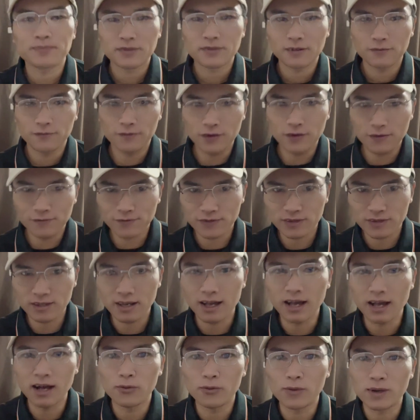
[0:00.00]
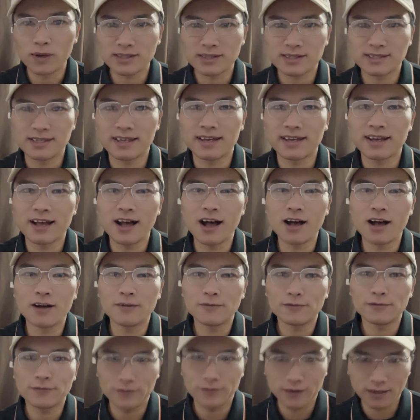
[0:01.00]
Fifth, once the
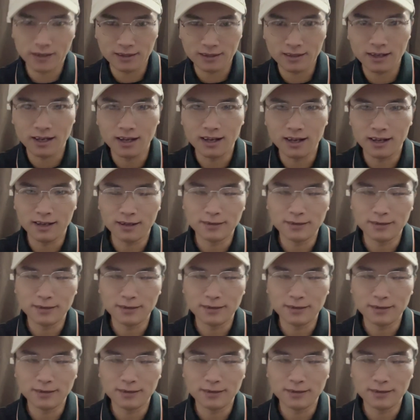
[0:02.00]
halving